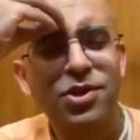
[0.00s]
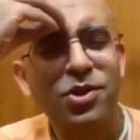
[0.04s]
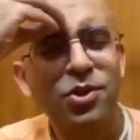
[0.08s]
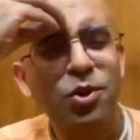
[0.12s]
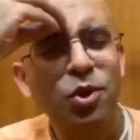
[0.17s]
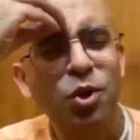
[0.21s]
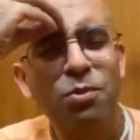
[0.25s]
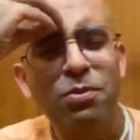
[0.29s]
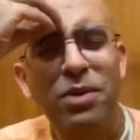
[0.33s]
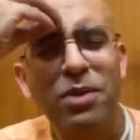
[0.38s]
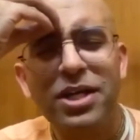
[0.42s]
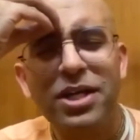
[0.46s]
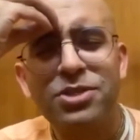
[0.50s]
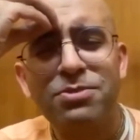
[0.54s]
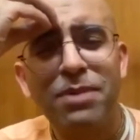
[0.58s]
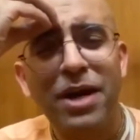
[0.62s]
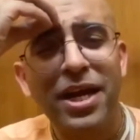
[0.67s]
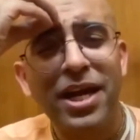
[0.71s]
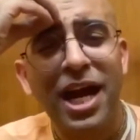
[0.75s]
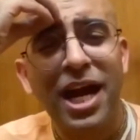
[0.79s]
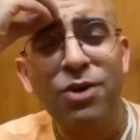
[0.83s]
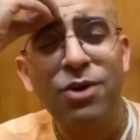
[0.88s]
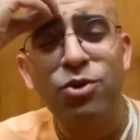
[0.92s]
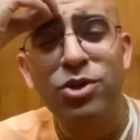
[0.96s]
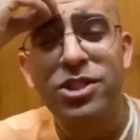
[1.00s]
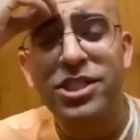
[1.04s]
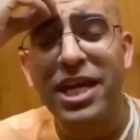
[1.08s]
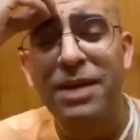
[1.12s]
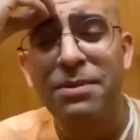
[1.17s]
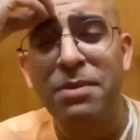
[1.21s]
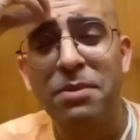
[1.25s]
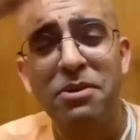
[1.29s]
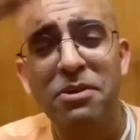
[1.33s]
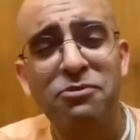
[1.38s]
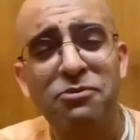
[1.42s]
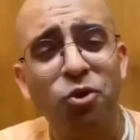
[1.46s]
I would
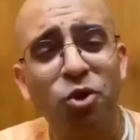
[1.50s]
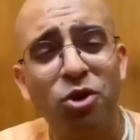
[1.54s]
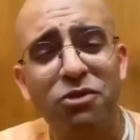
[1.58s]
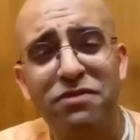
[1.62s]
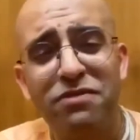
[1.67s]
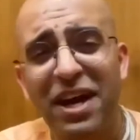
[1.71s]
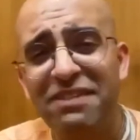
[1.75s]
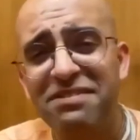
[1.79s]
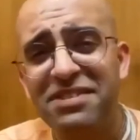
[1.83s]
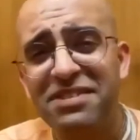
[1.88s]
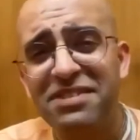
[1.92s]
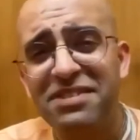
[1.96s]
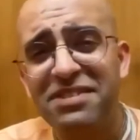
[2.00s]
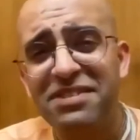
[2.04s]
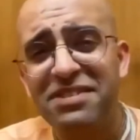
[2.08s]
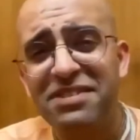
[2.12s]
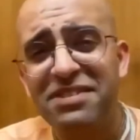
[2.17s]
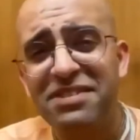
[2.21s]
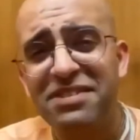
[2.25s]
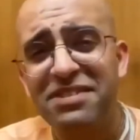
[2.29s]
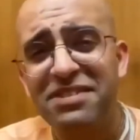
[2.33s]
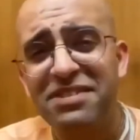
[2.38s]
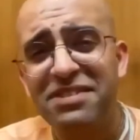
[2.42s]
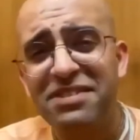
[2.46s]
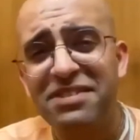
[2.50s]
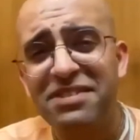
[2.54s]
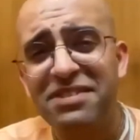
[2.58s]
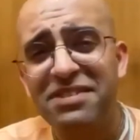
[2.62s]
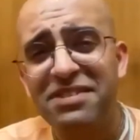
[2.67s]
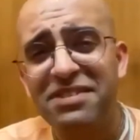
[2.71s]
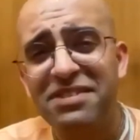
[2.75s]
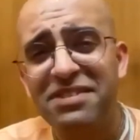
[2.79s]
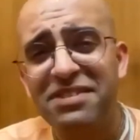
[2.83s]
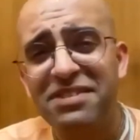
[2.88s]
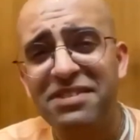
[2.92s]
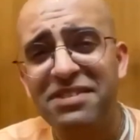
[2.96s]
chant maybe 4-5-6
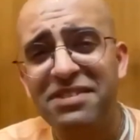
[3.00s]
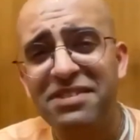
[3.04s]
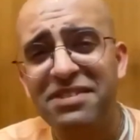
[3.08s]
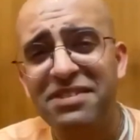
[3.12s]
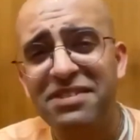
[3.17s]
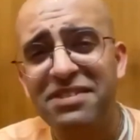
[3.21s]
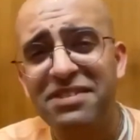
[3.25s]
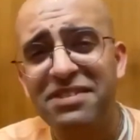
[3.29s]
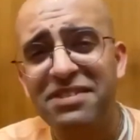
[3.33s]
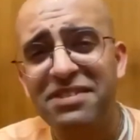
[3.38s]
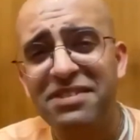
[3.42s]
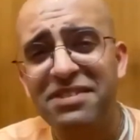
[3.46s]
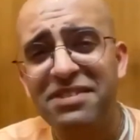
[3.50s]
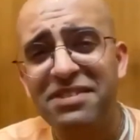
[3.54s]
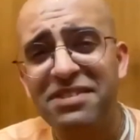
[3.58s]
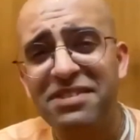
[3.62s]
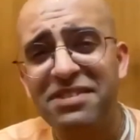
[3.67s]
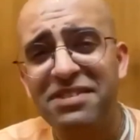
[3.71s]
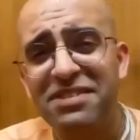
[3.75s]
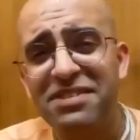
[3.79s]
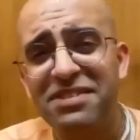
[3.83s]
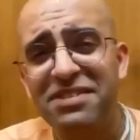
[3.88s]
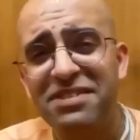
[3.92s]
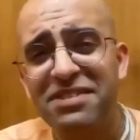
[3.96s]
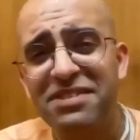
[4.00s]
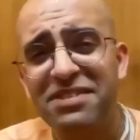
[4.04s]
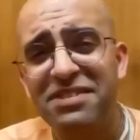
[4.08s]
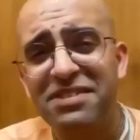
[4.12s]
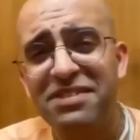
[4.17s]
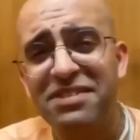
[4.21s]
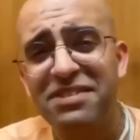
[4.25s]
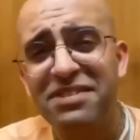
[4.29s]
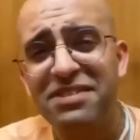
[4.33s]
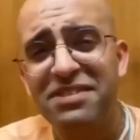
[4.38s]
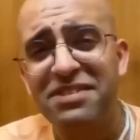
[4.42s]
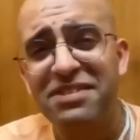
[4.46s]
rounds in the morning.
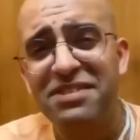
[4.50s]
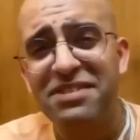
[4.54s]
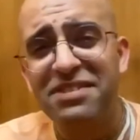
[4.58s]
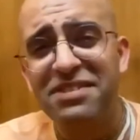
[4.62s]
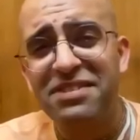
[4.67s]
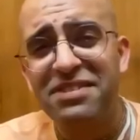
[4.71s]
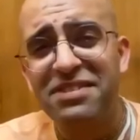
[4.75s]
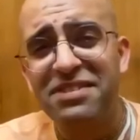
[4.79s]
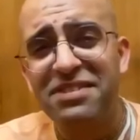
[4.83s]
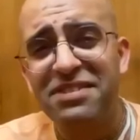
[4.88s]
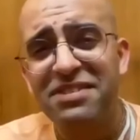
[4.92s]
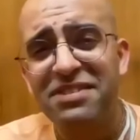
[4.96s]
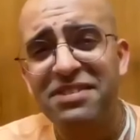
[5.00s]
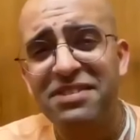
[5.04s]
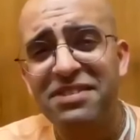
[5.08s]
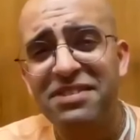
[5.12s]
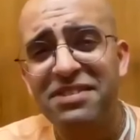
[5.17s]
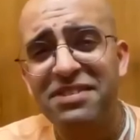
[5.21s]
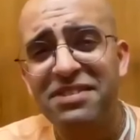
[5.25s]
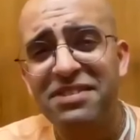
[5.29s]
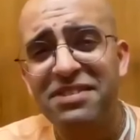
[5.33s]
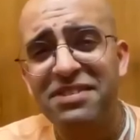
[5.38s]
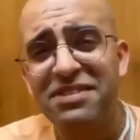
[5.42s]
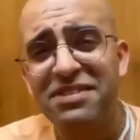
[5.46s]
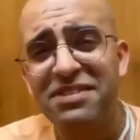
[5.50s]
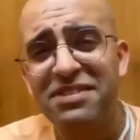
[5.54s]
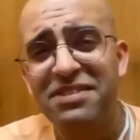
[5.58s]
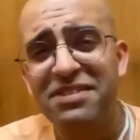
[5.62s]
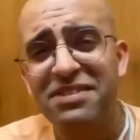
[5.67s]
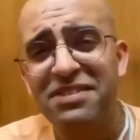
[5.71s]
Rest of the time, I'm just